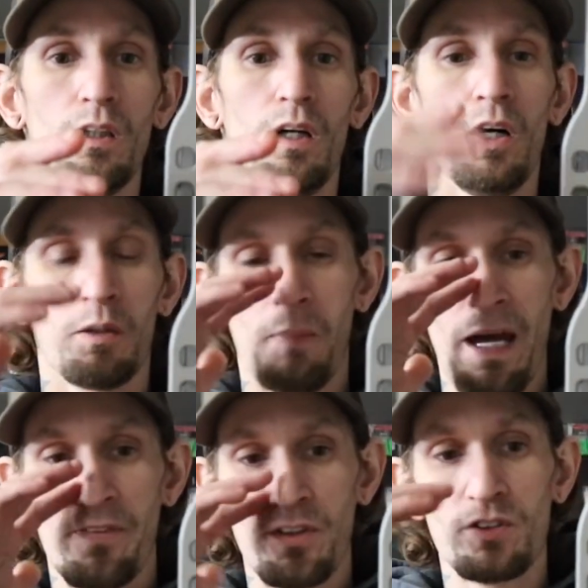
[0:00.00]
on a
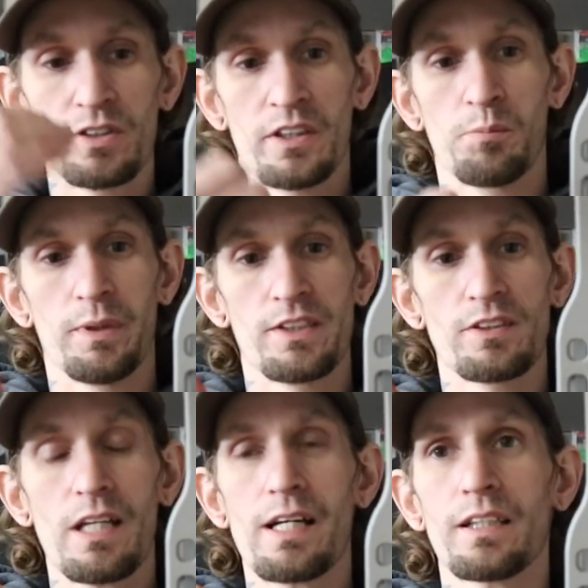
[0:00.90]
Mathews and the bridge
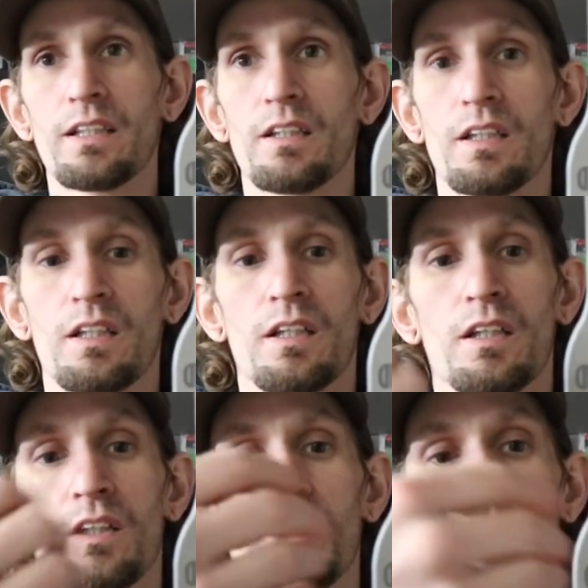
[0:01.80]
lock,
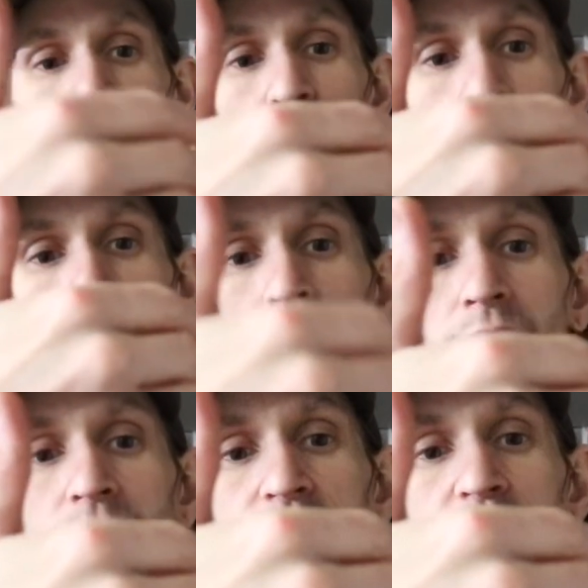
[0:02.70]
you do
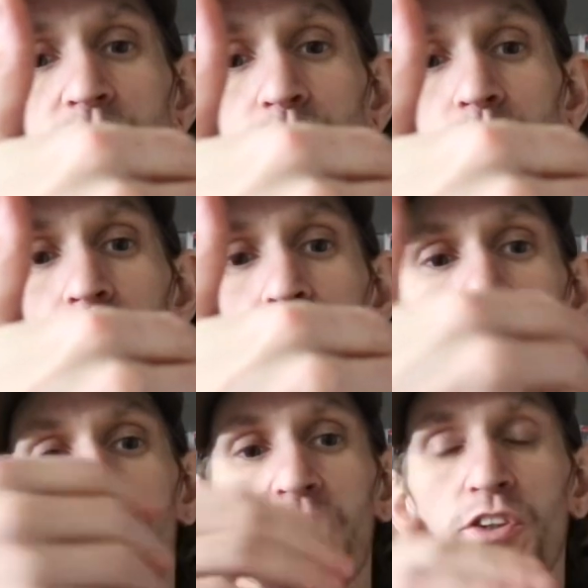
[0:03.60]
have to,
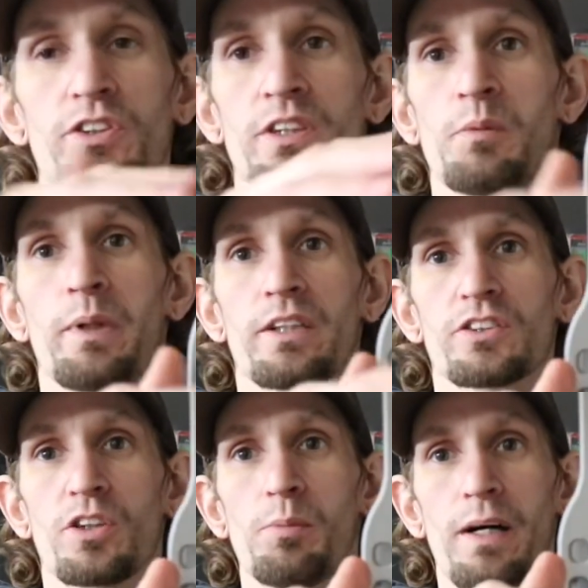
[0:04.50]
if you're using a bigger
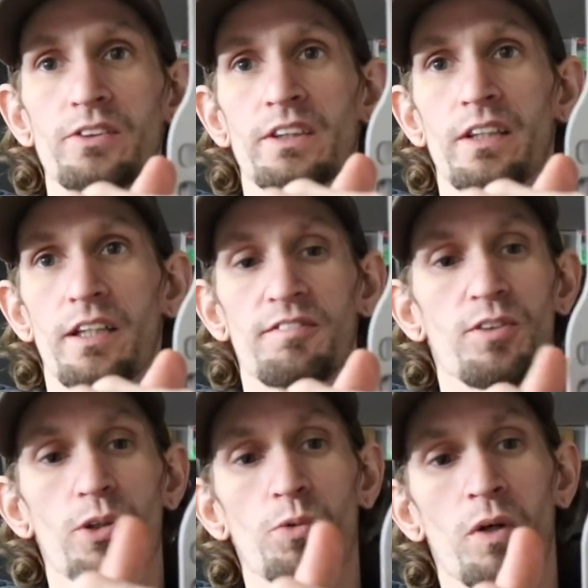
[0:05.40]
scope housing like a
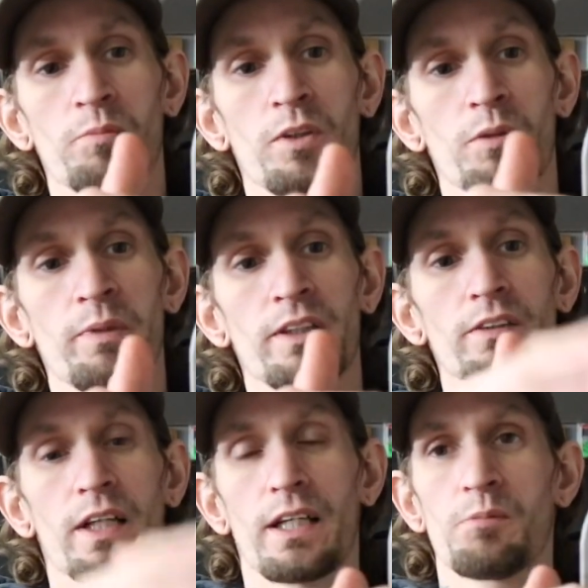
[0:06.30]
41mm,
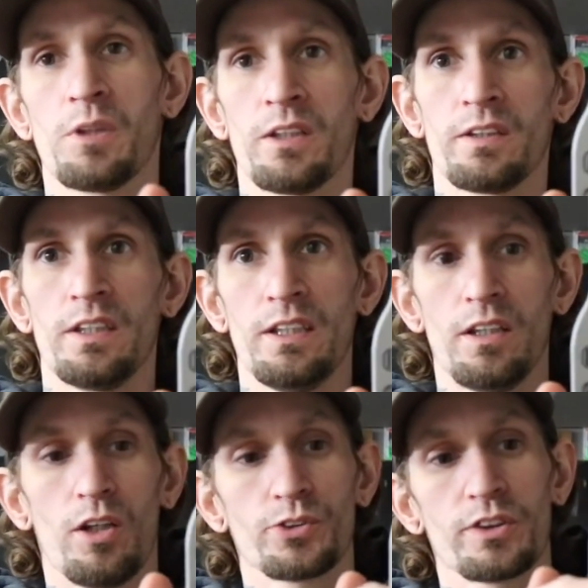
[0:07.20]
like I'm running the
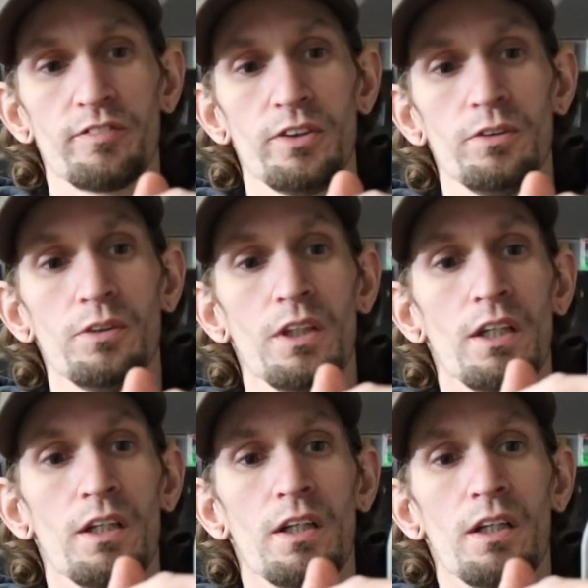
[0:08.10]
UltraView
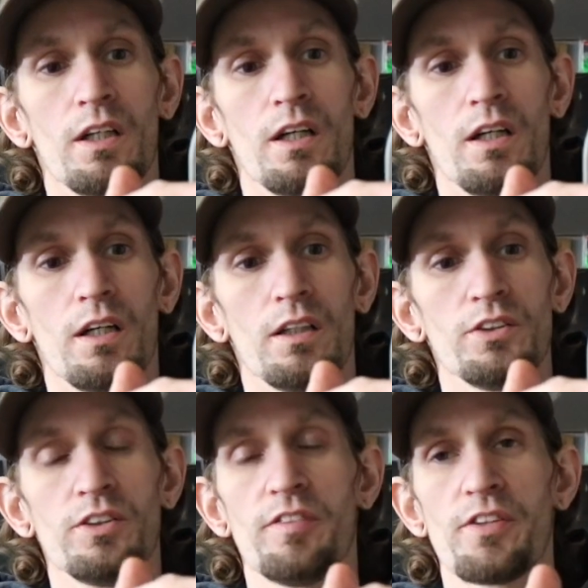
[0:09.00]

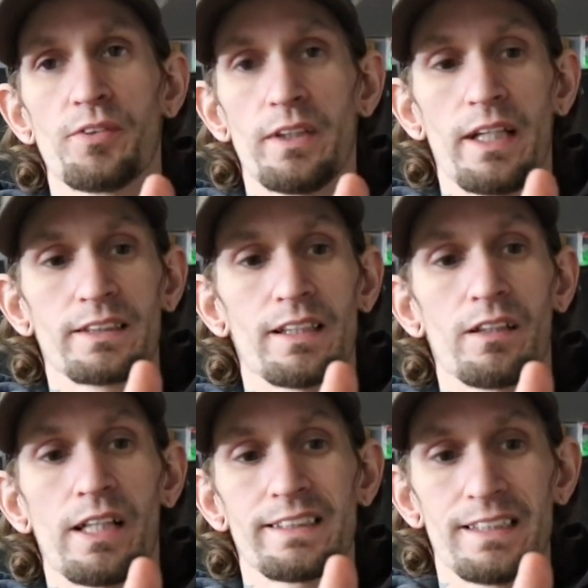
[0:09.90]
v3x
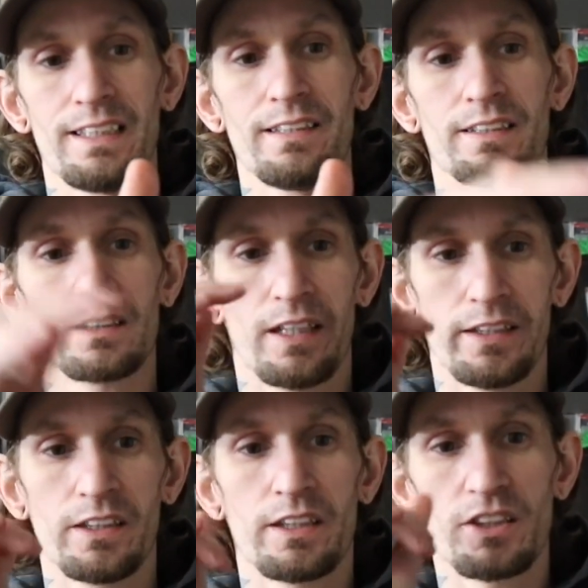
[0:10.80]
LSE, the
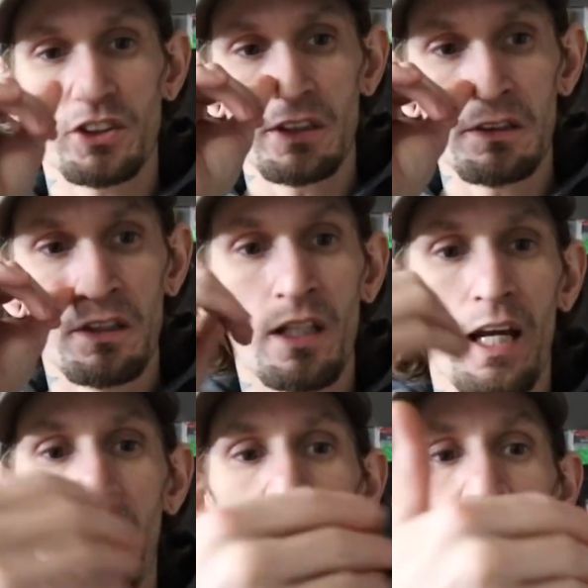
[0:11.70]
slider edition,
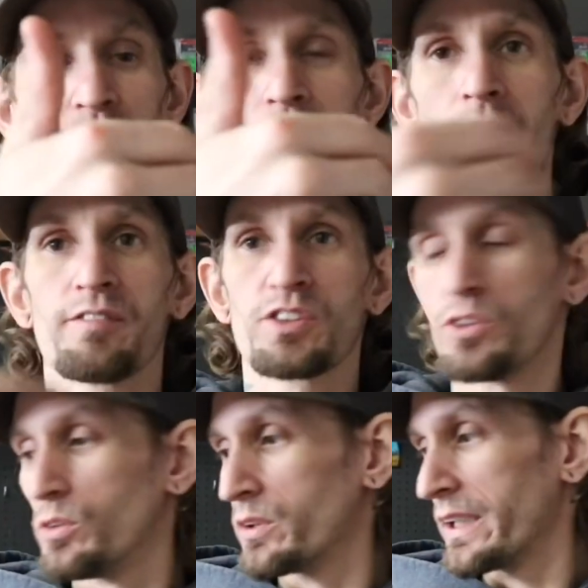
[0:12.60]
and you do have
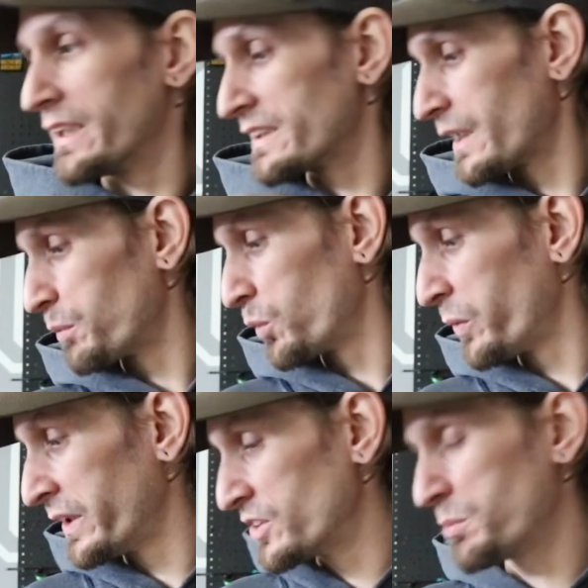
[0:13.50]
to get a separate
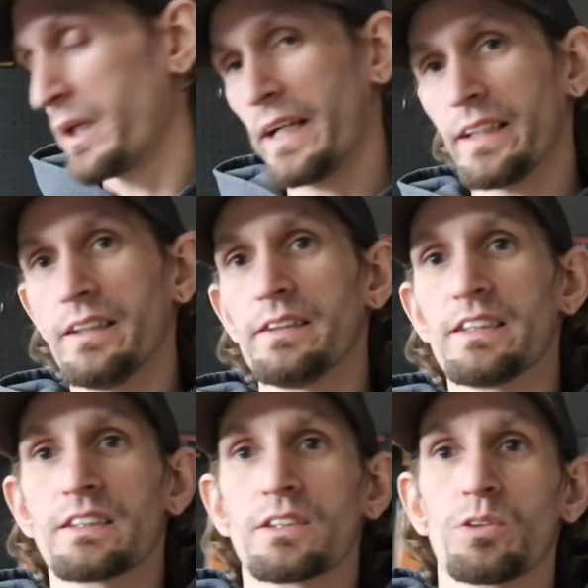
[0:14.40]
windage bracket.
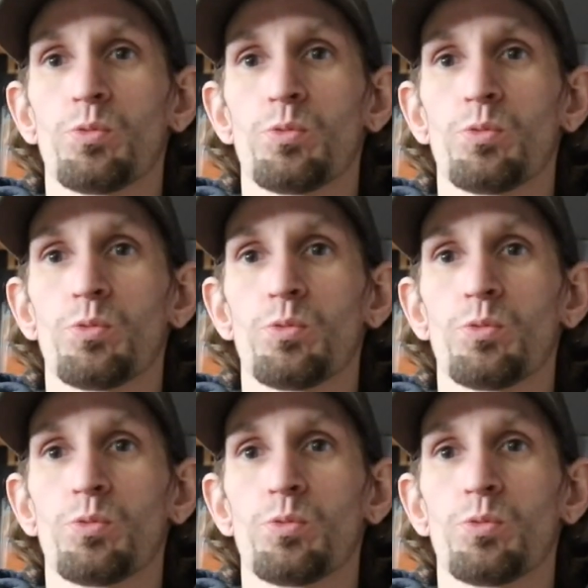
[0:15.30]
This is the